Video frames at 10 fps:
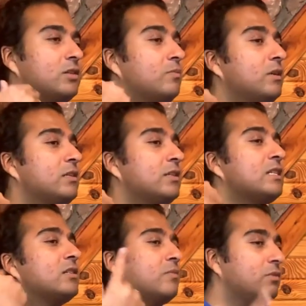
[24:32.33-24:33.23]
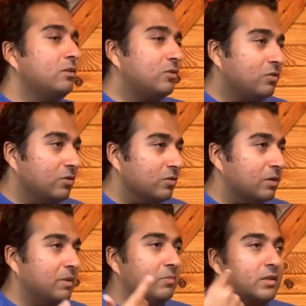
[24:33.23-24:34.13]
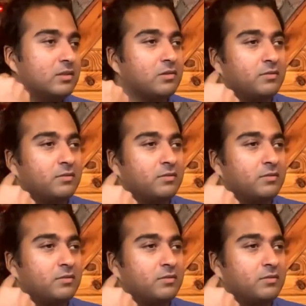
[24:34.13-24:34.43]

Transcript: Somebody says something to you, and maybe it's a